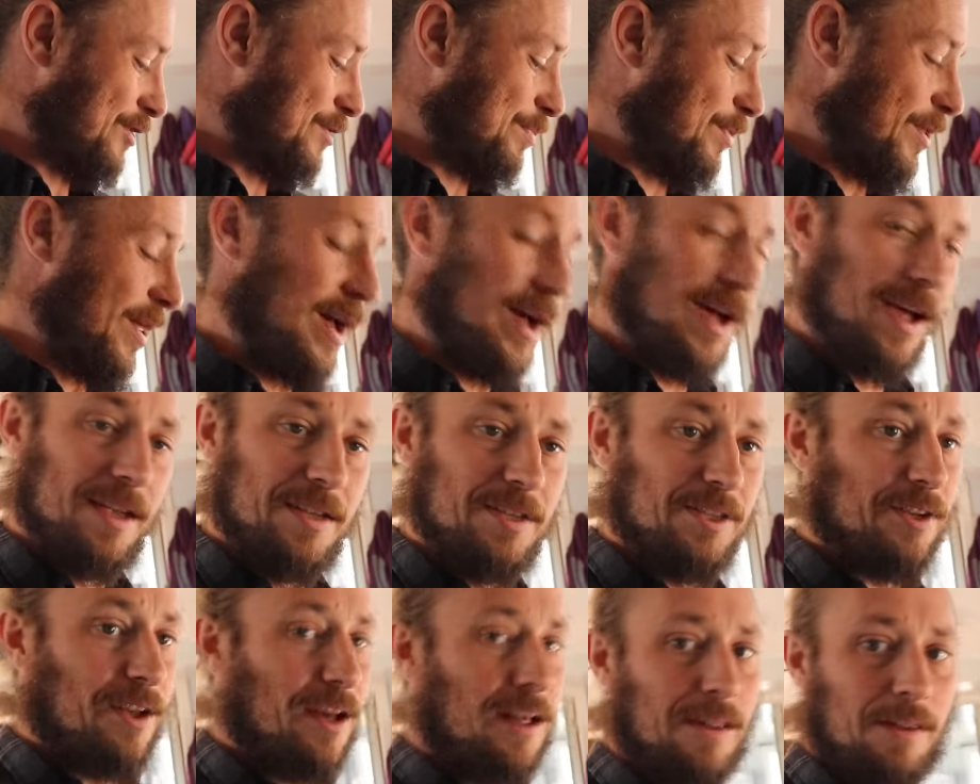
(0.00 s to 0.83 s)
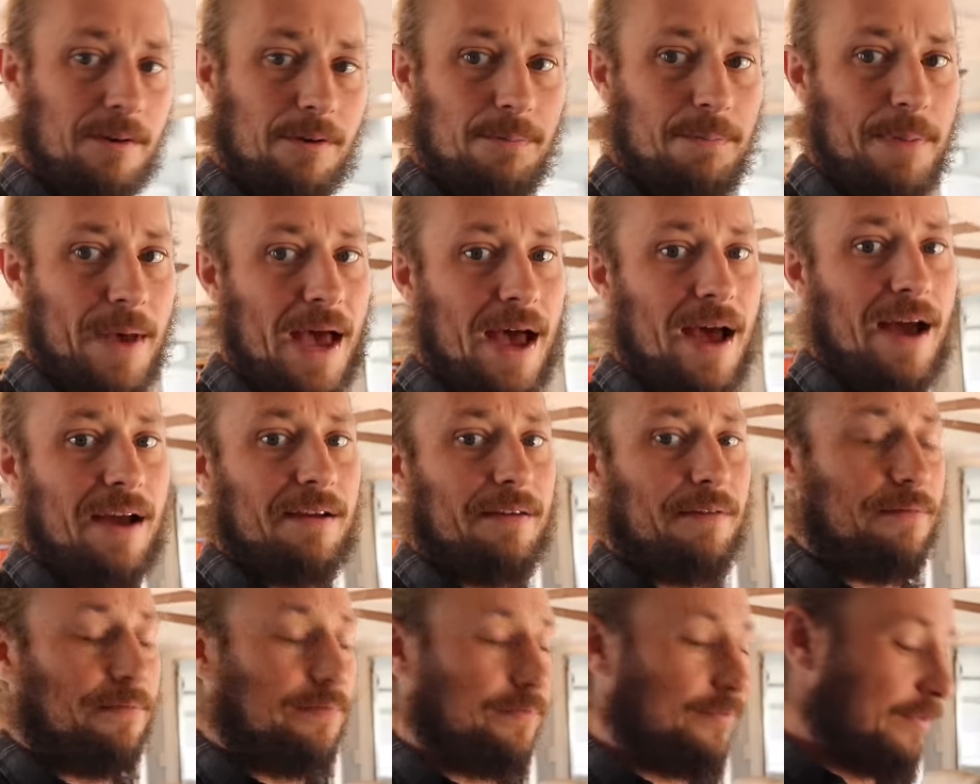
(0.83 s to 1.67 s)
Supply, saw a little bag
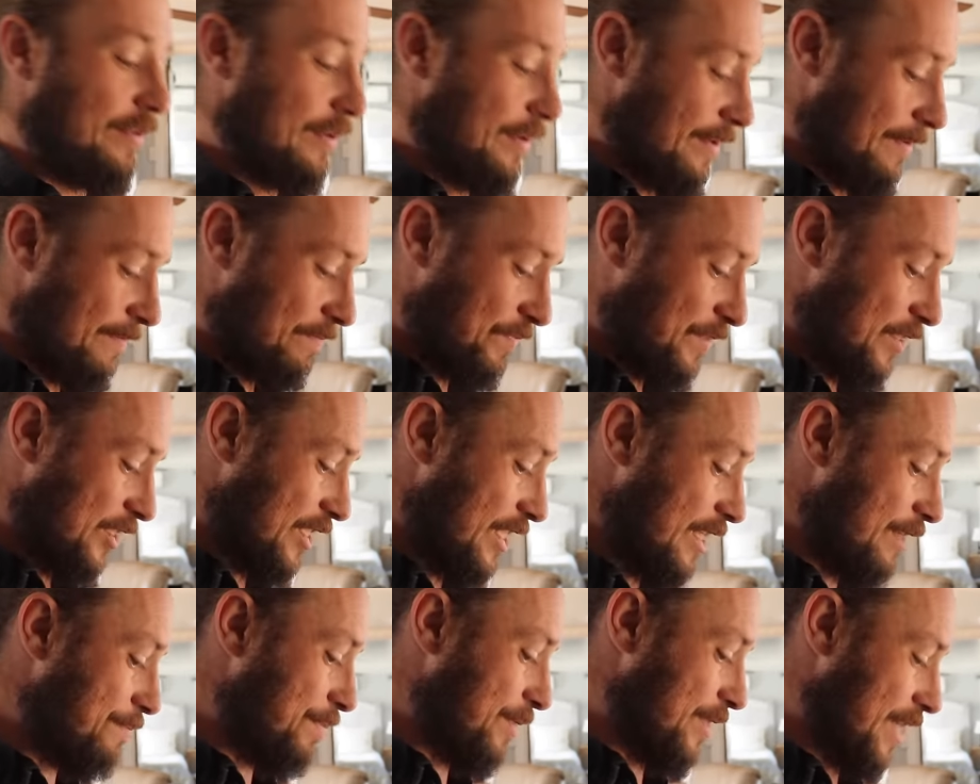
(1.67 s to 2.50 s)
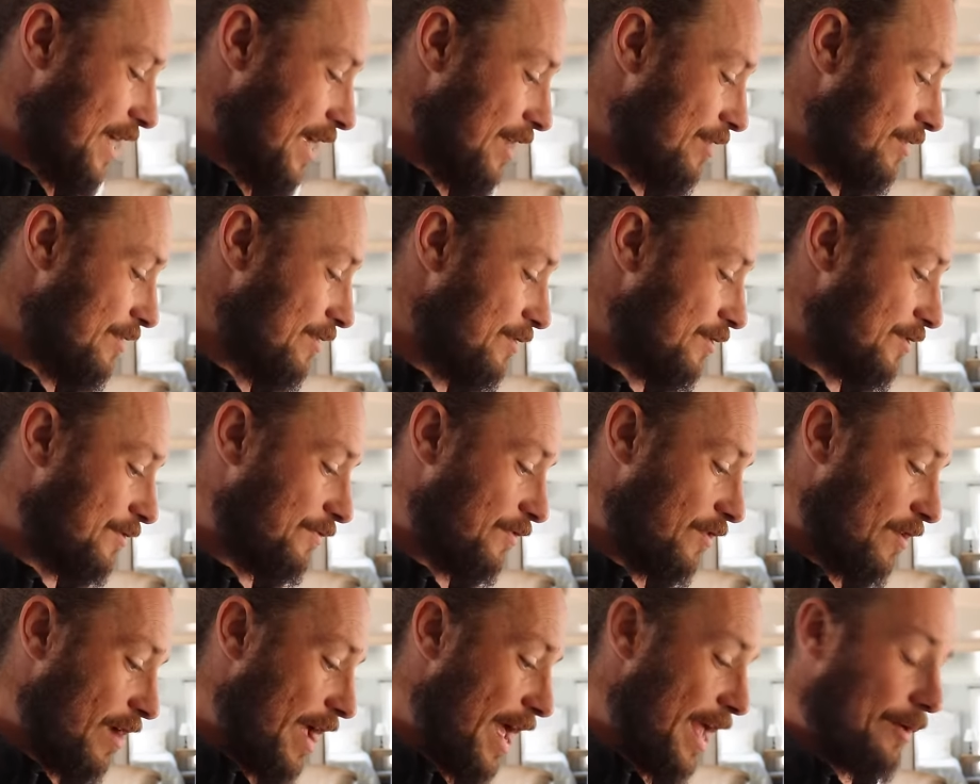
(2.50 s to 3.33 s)
of seed potatoes
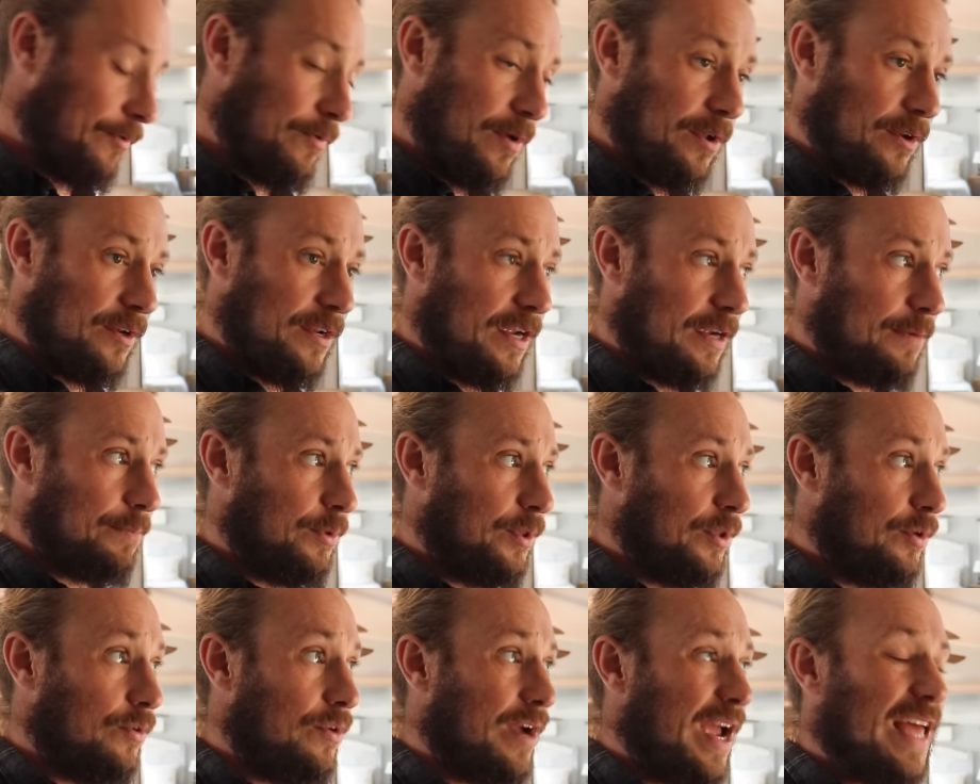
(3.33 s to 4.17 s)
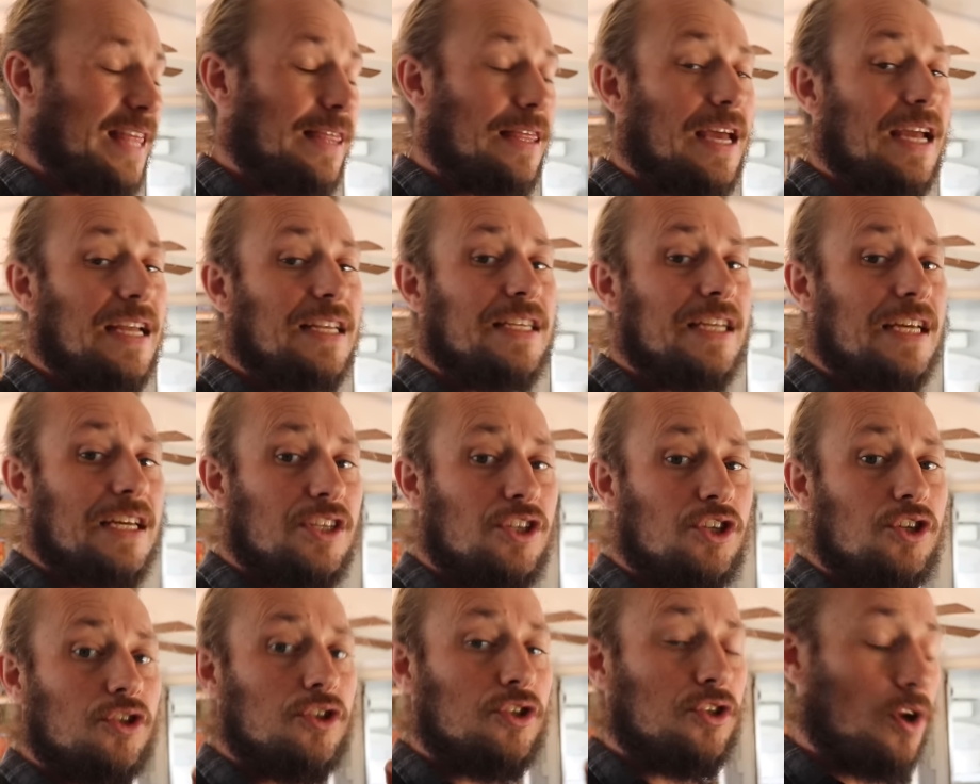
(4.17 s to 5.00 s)
for Adirondack blue, and they did
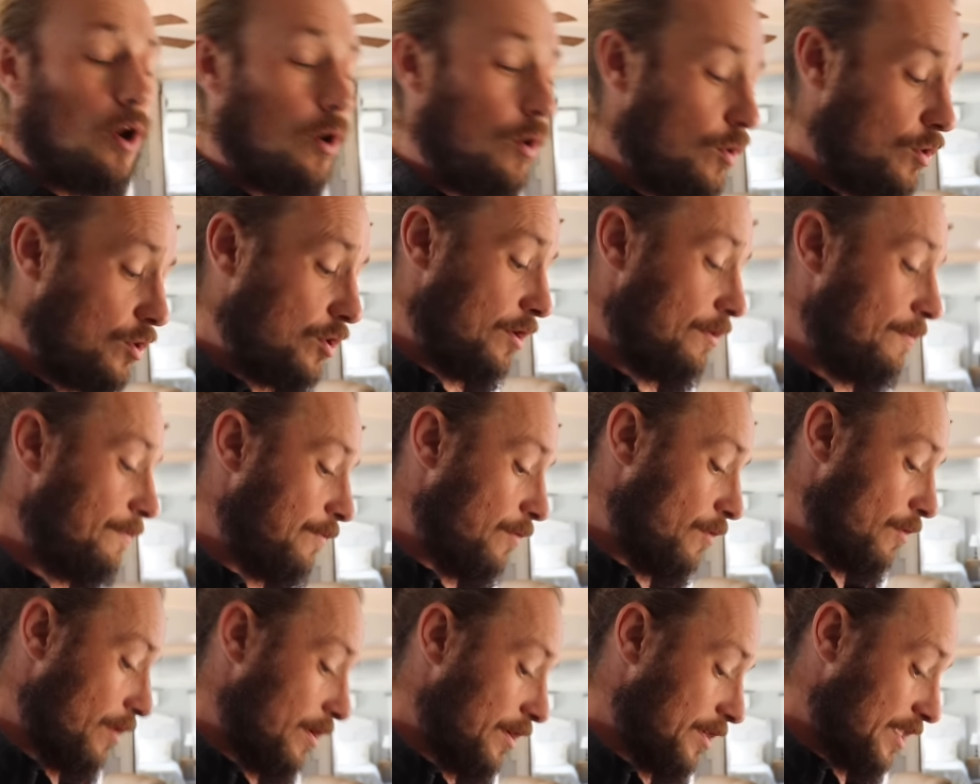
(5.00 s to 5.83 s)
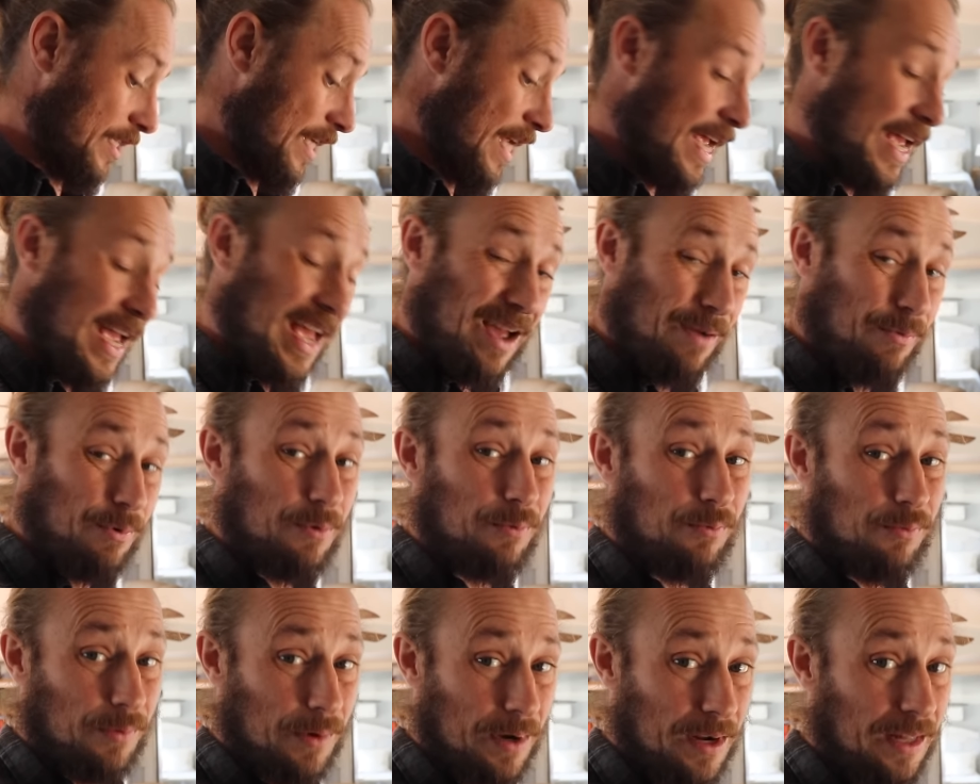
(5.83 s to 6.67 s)
so good for us. And we
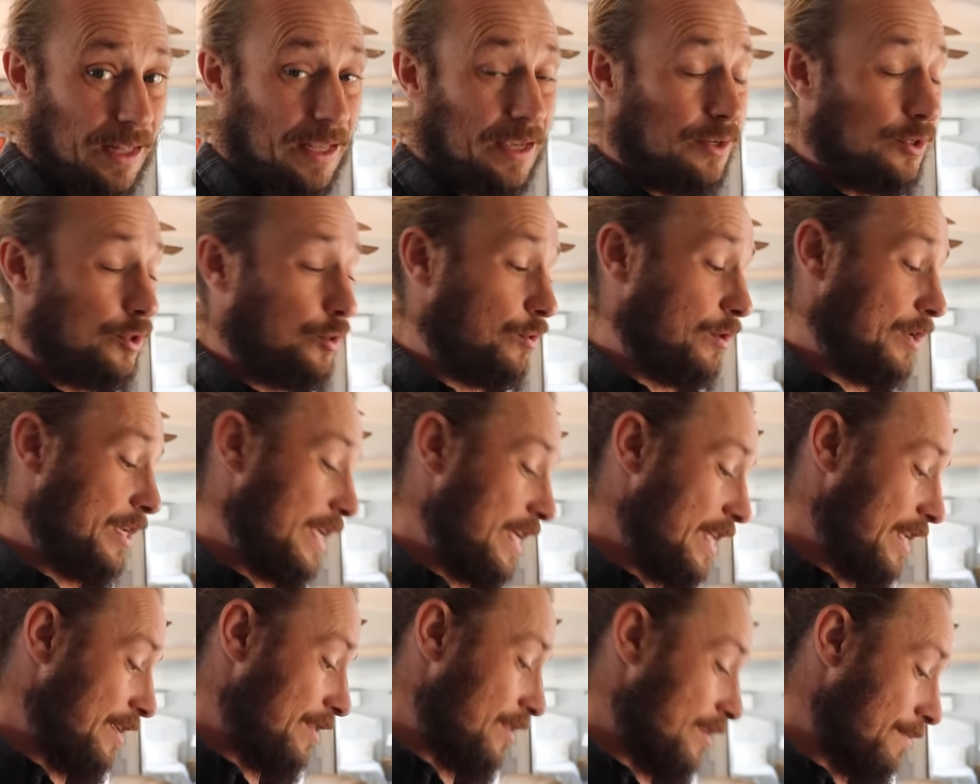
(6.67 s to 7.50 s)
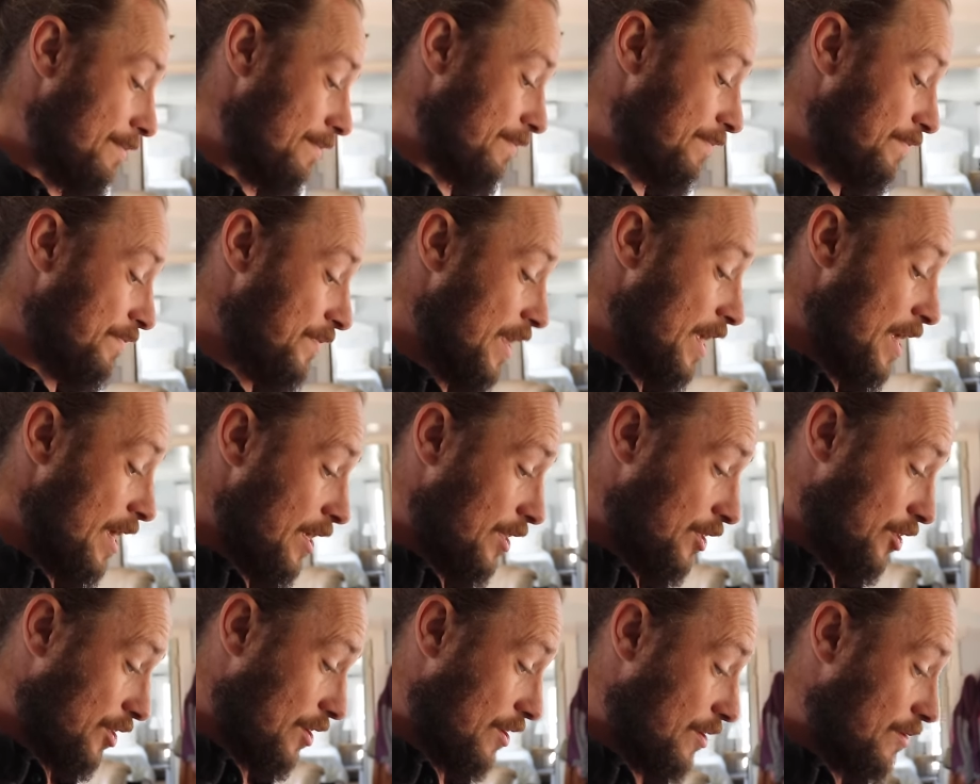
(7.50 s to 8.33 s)
really enjoyed eating them.
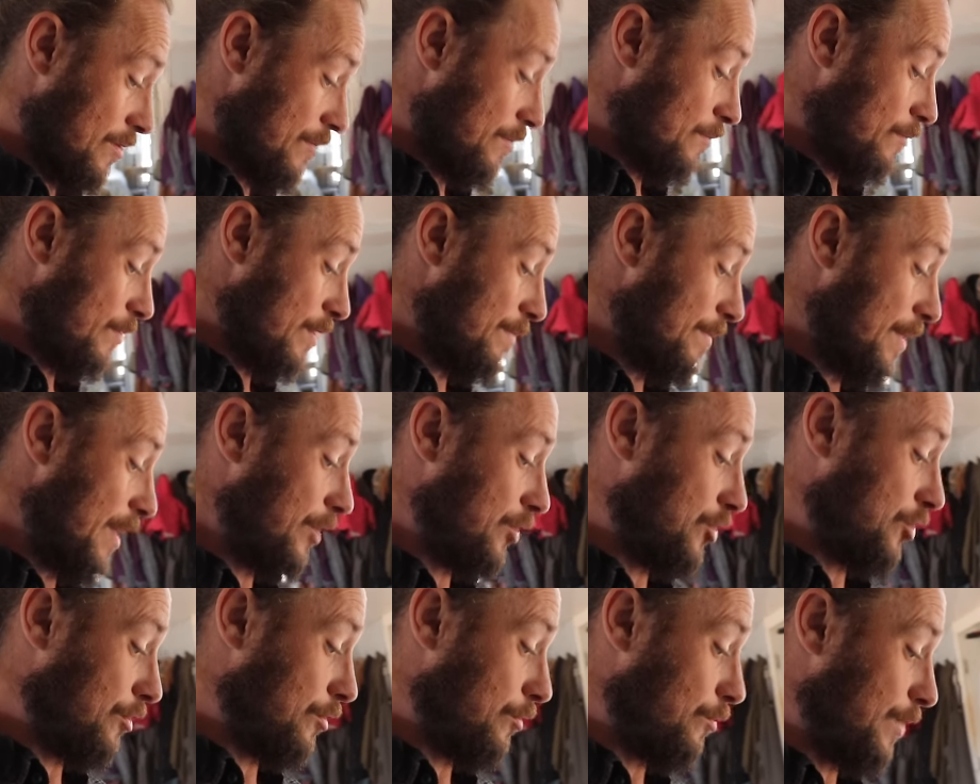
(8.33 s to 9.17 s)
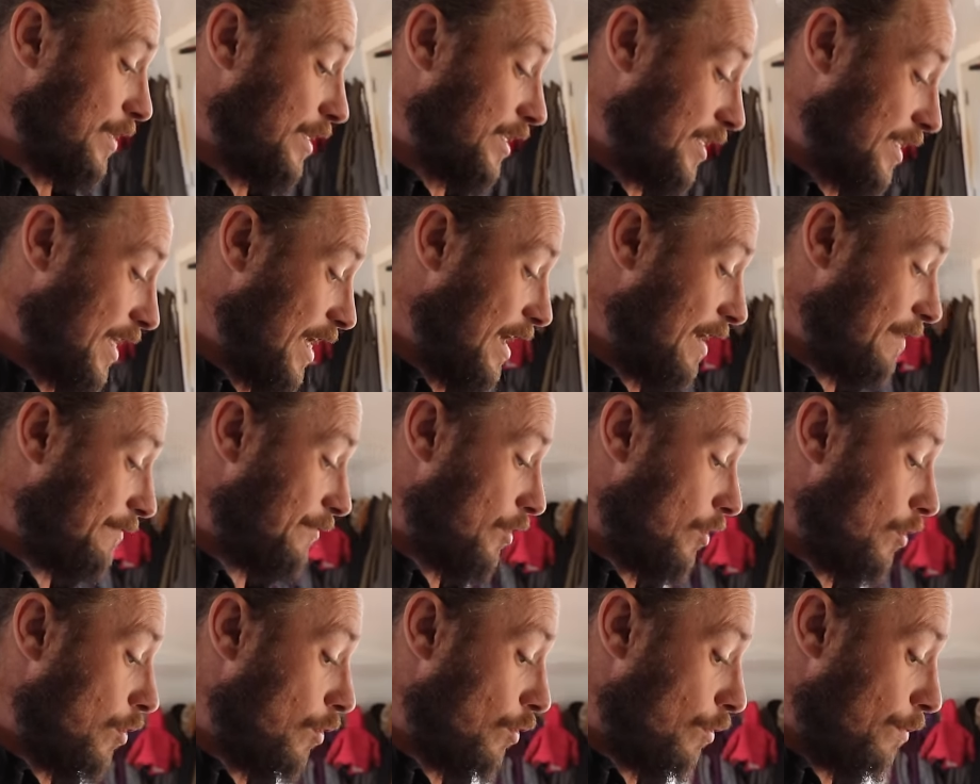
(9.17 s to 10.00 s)
So we made sure we saved
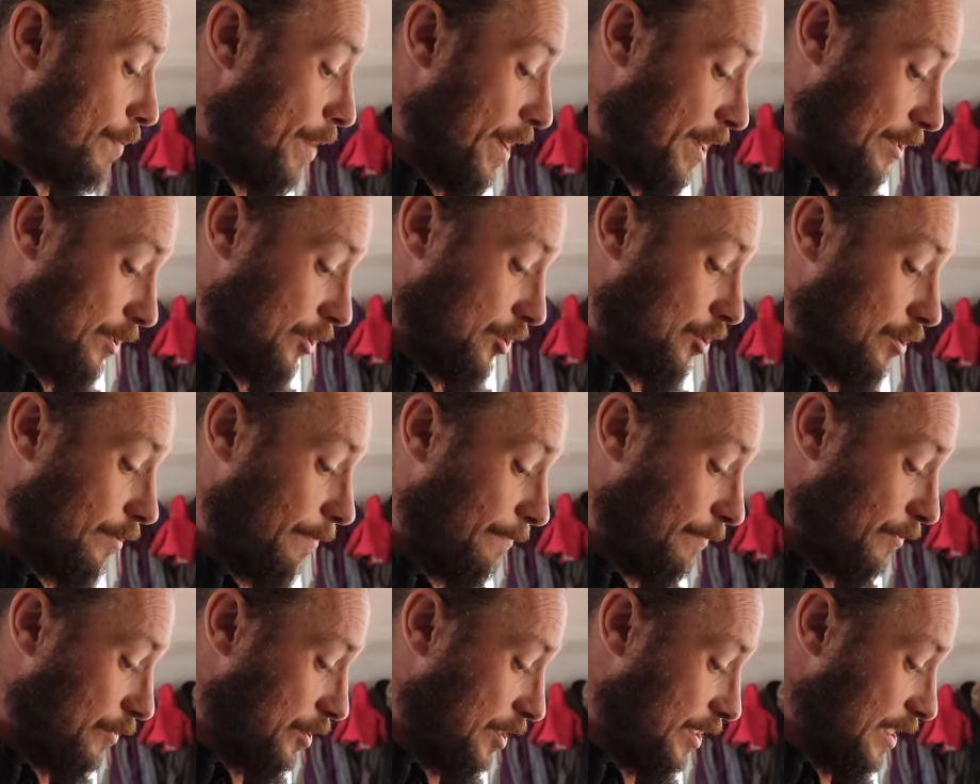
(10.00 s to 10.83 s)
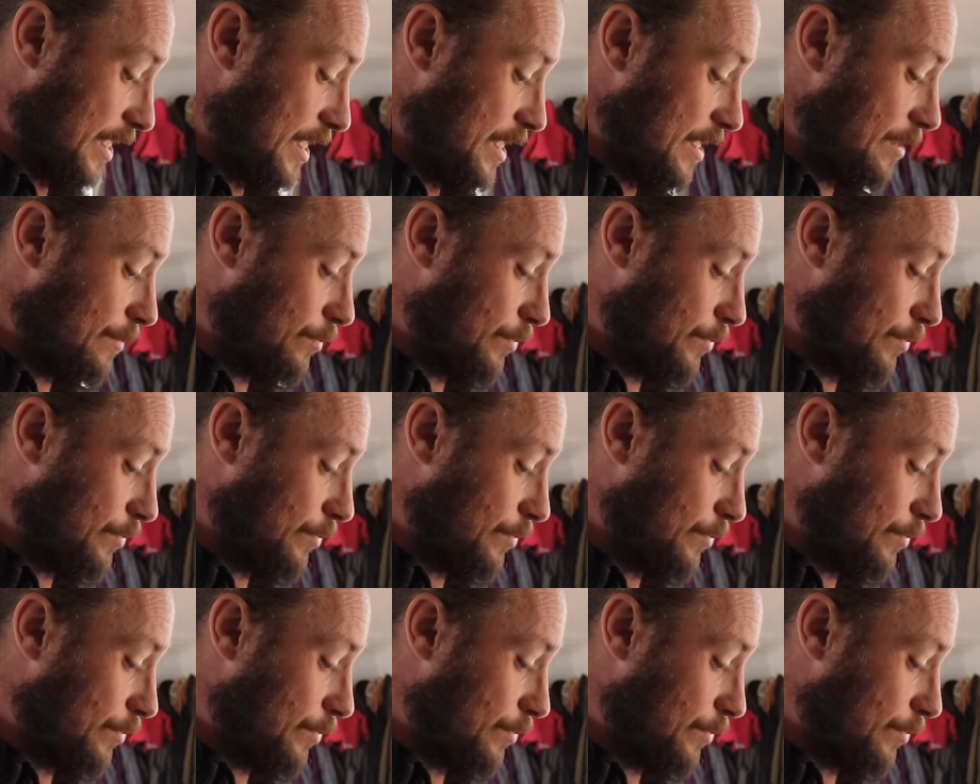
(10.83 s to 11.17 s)
a whole bunch for seed.